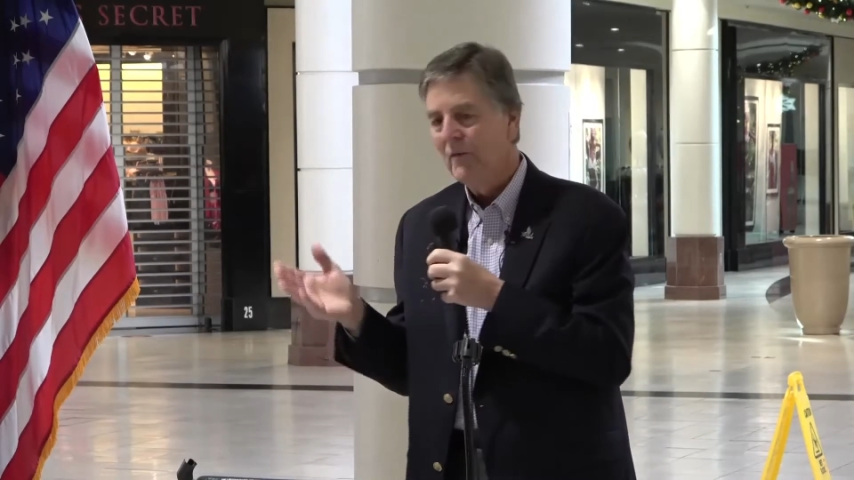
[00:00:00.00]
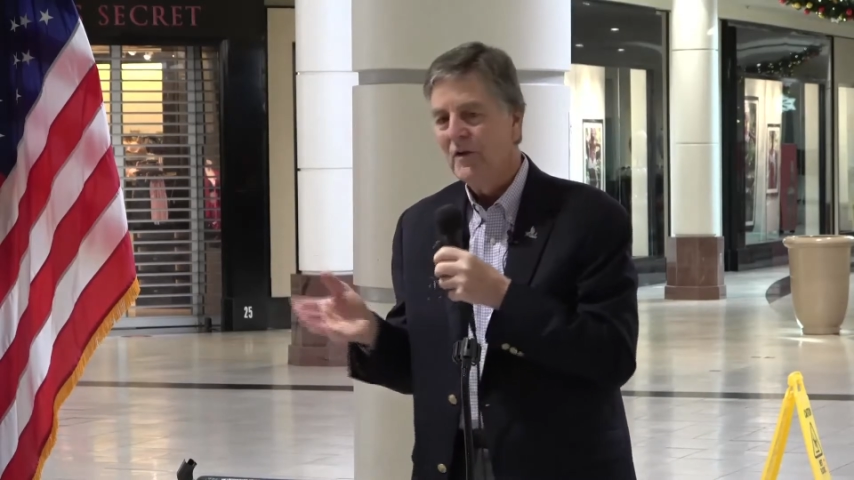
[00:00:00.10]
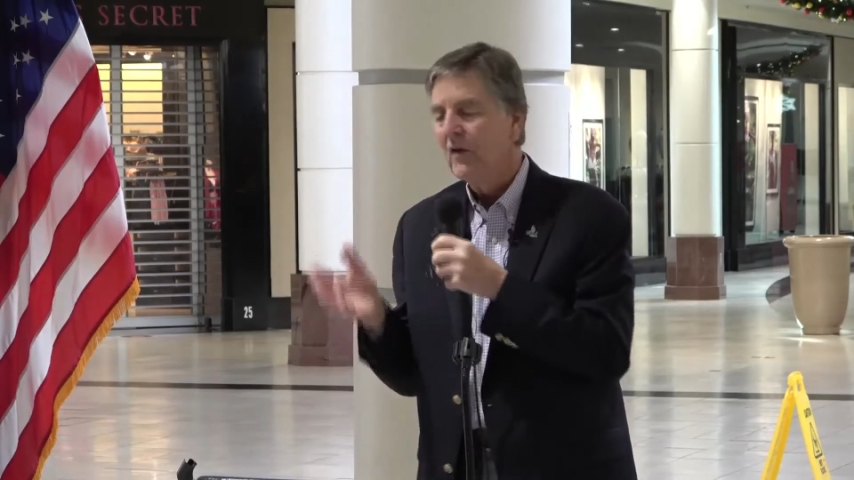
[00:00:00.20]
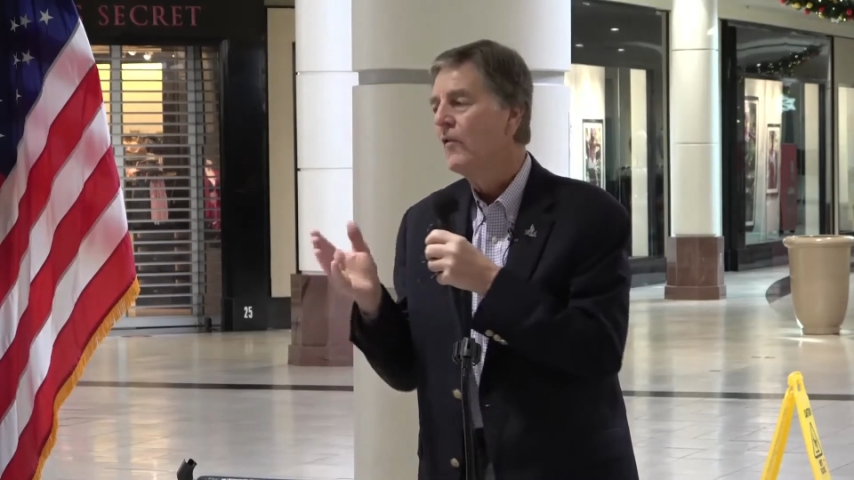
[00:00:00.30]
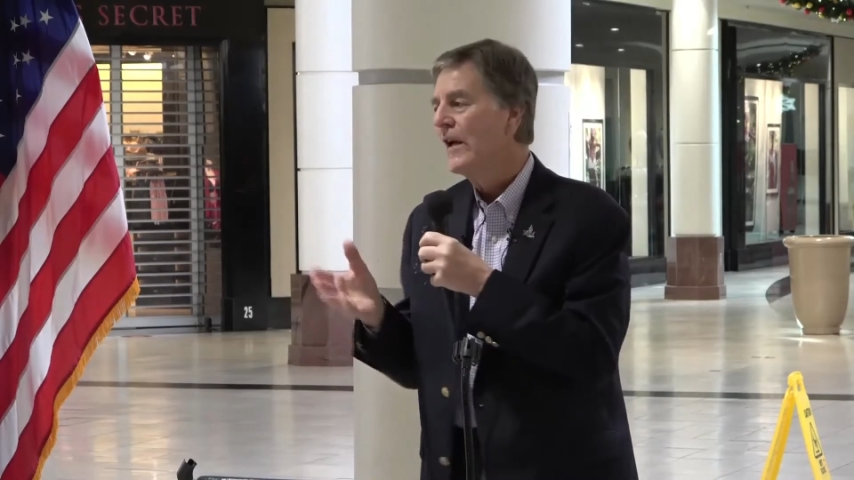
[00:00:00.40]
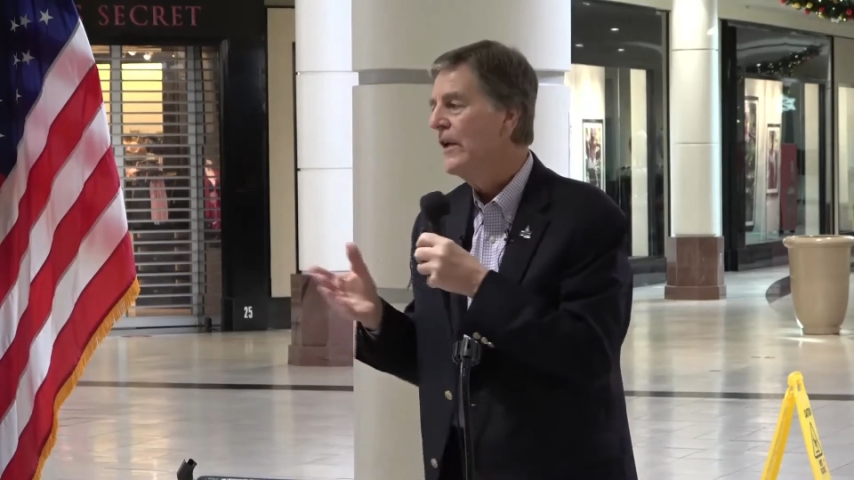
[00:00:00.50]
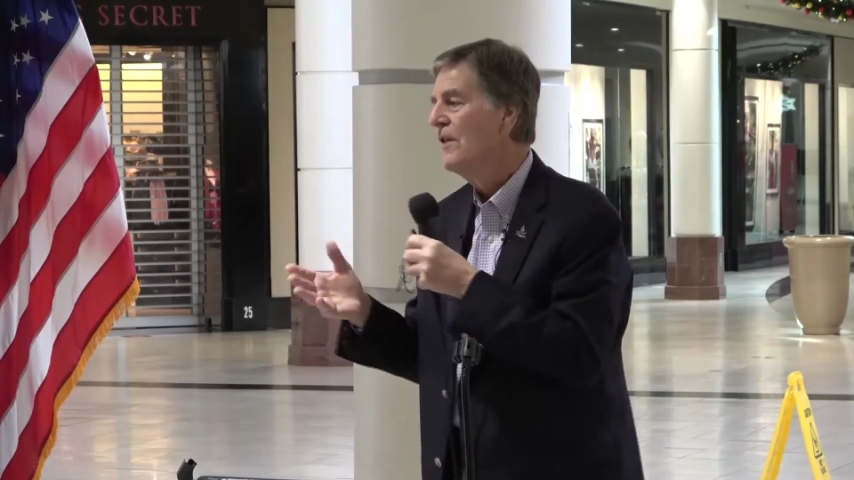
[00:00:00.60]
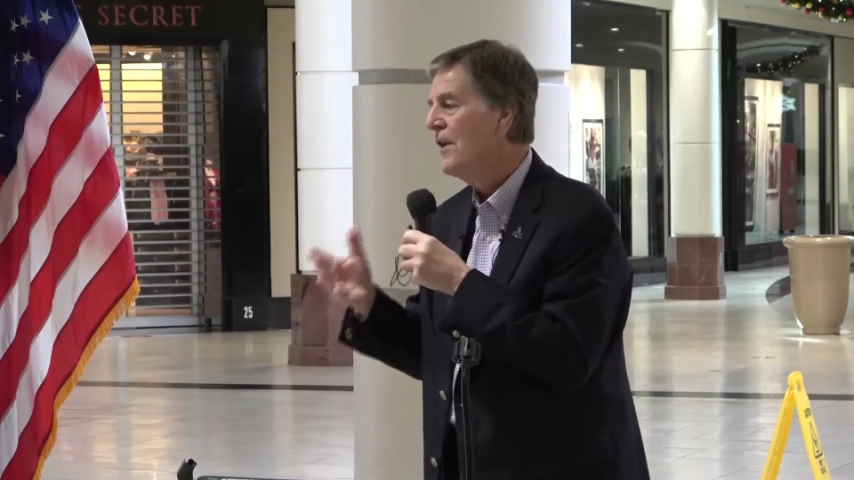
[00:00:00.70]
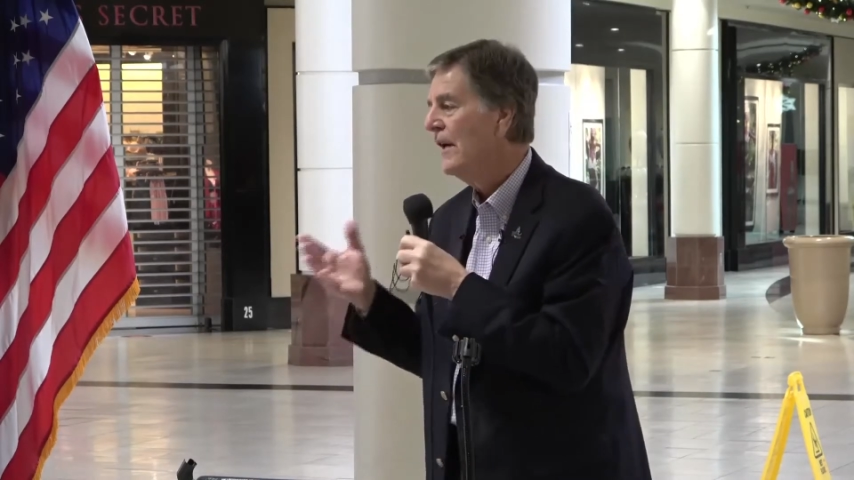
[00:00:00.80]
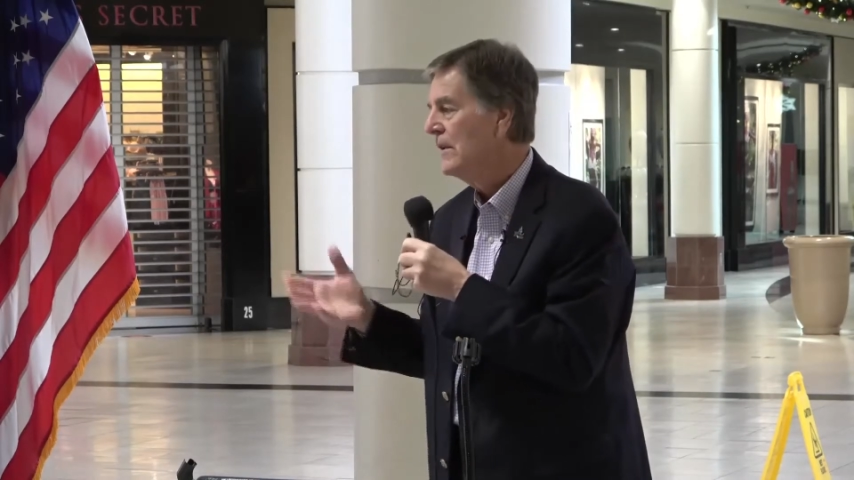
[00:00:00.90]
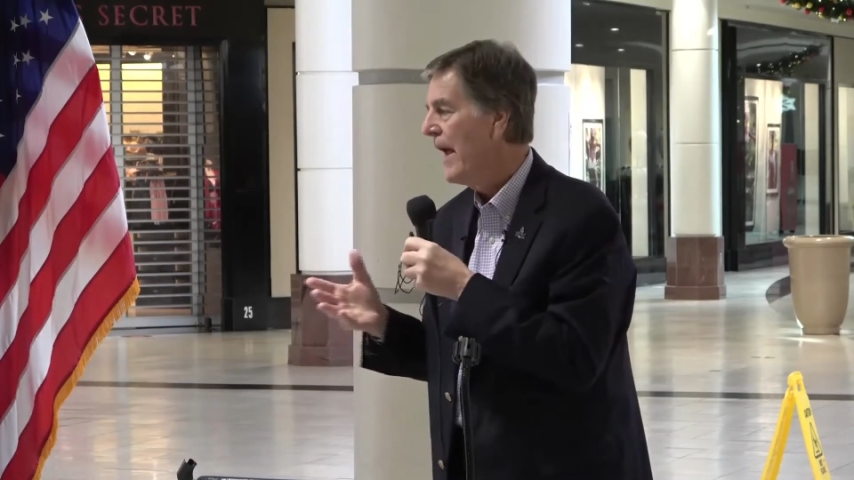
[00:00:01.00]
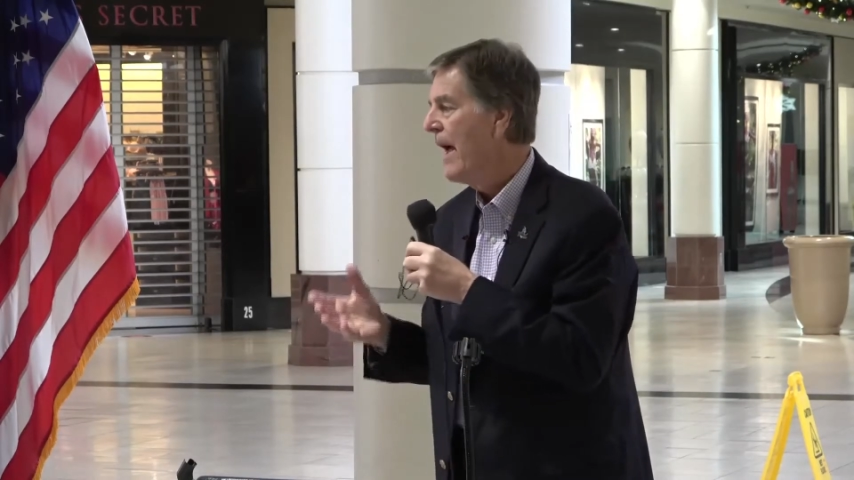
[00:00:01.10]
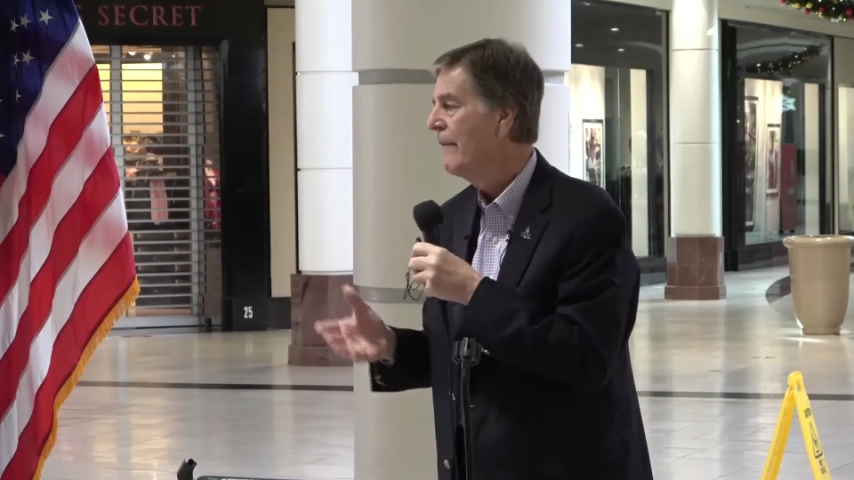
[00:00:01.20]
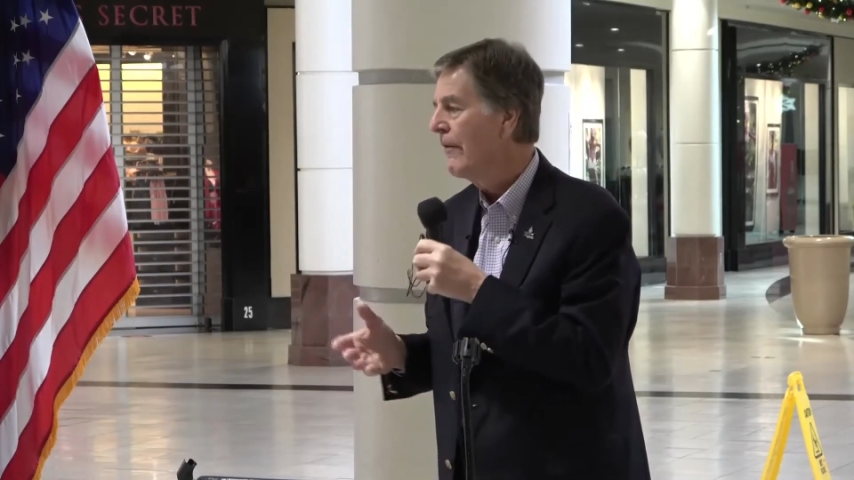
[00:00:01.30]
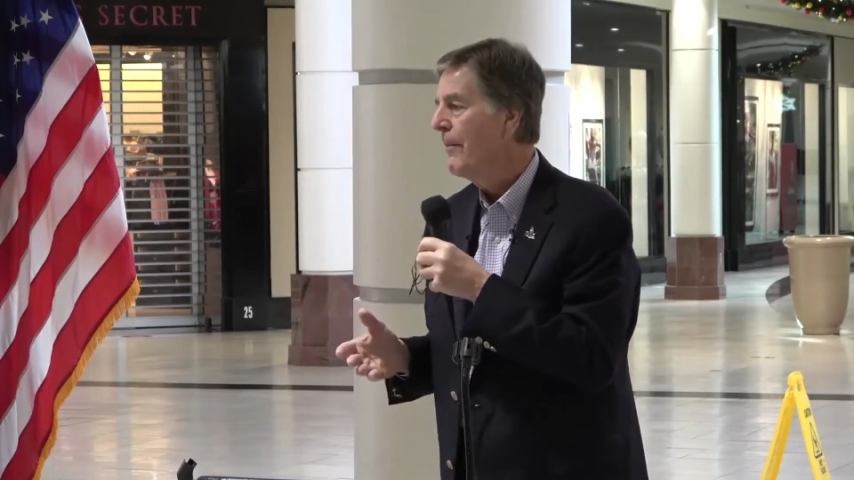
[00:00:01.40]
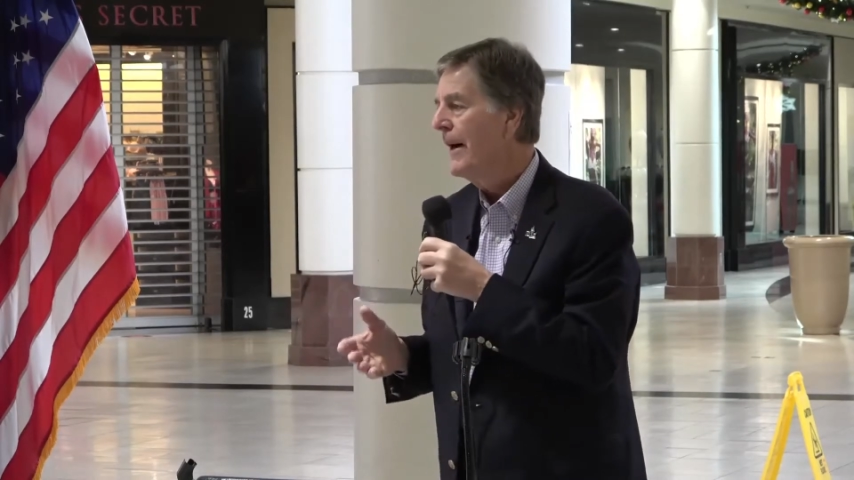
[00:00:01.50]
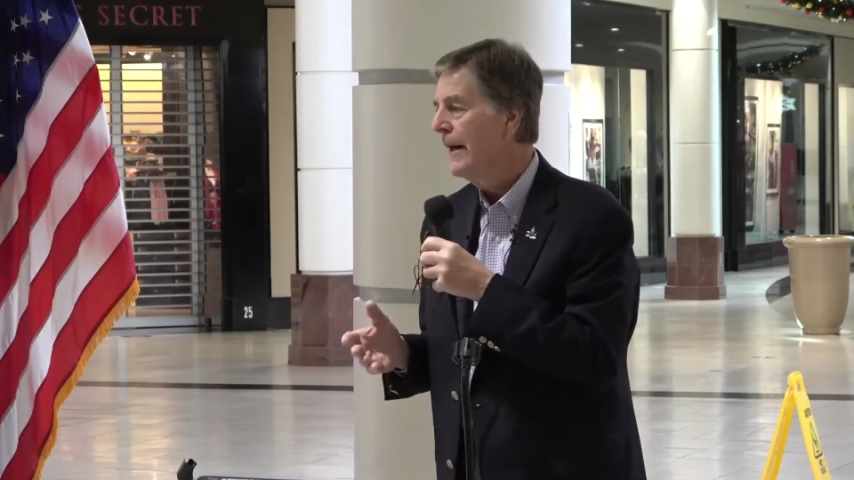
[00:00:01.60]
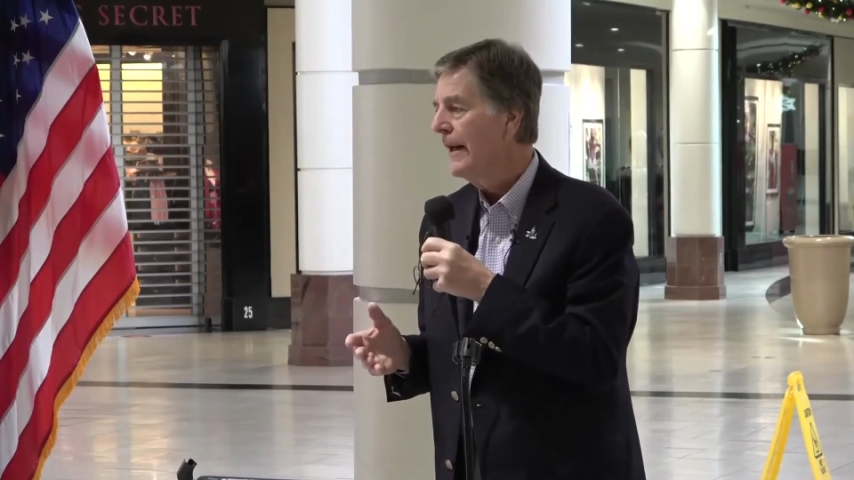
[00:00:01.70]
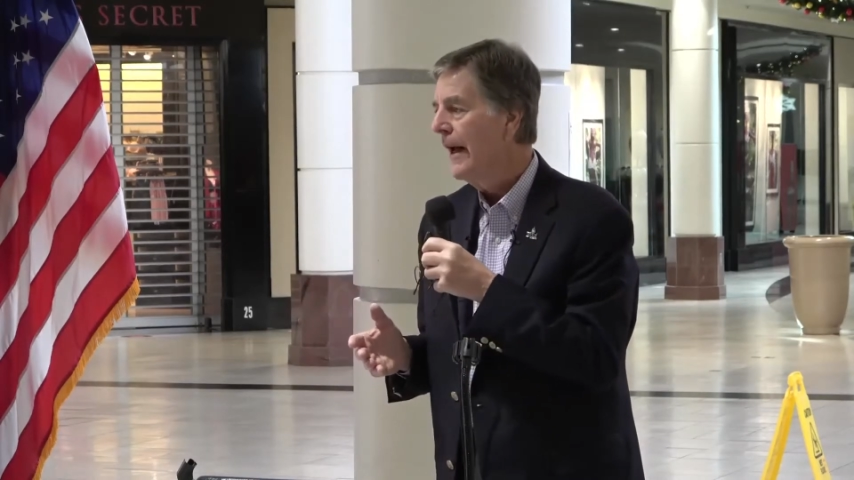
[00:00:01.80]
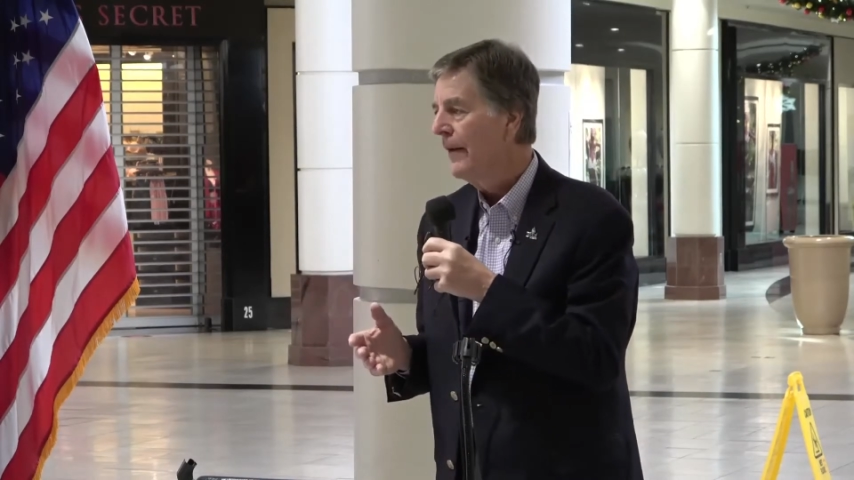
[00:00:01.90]
a really good thing to have everybody
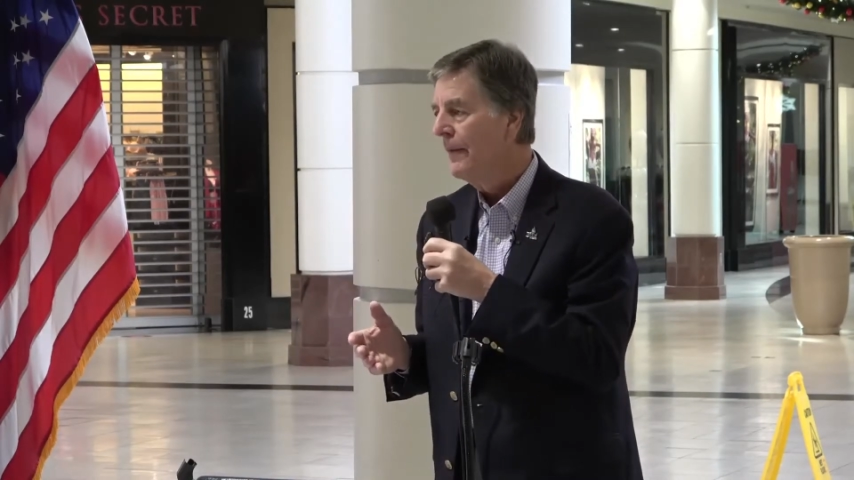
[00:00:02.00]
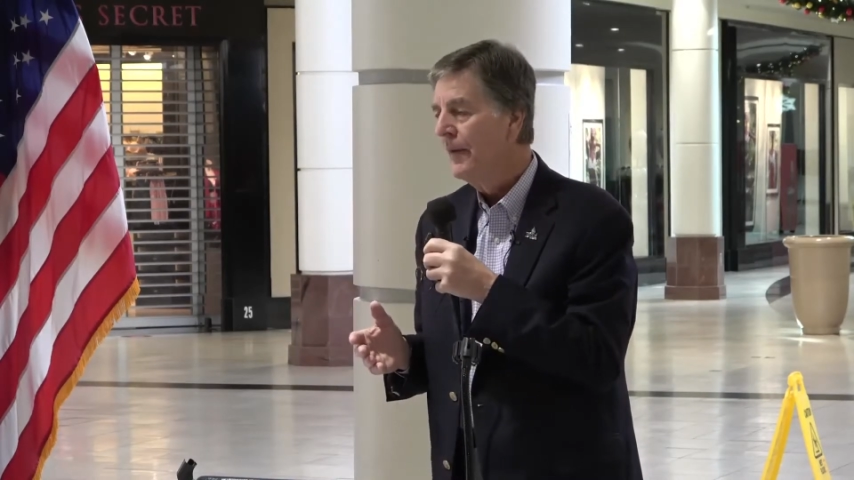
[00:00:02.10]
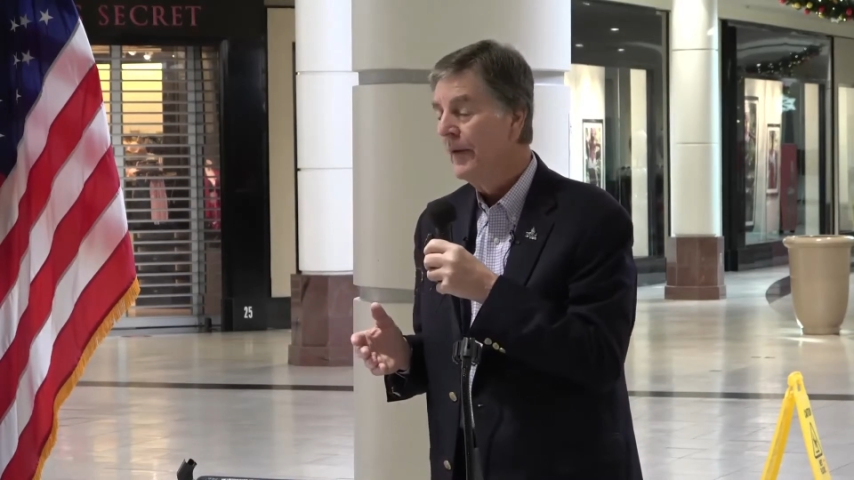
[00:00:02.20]
together.